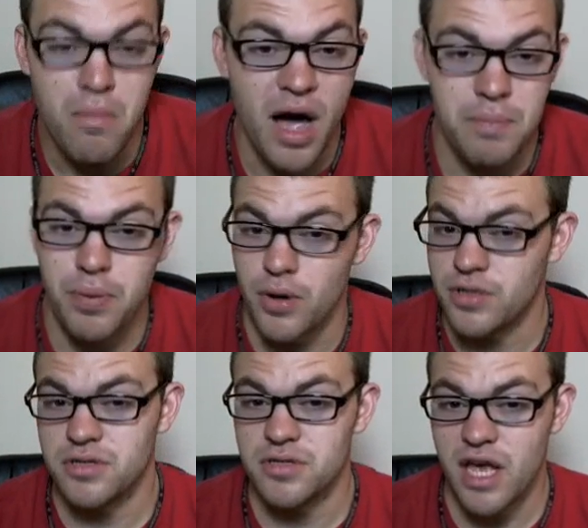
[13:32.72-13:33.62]

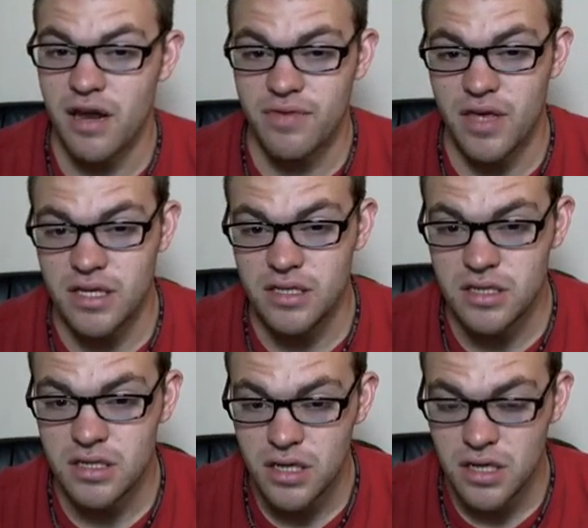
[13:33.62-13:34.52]
personal side of
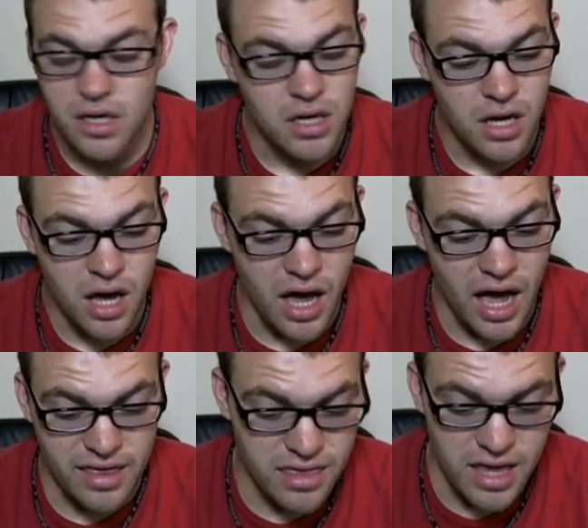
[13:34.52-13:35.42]
things,
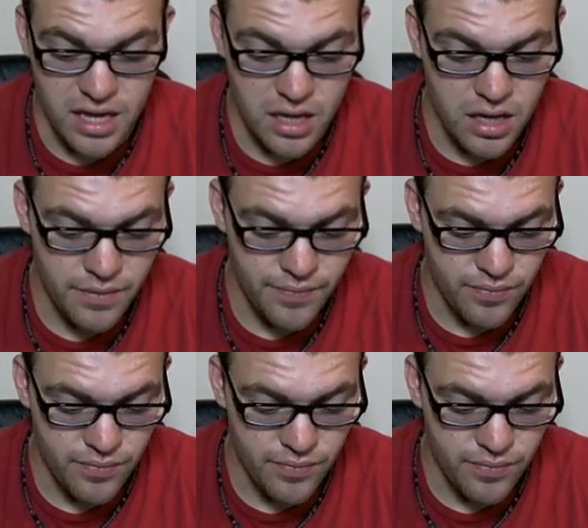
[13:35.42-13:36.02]
I think.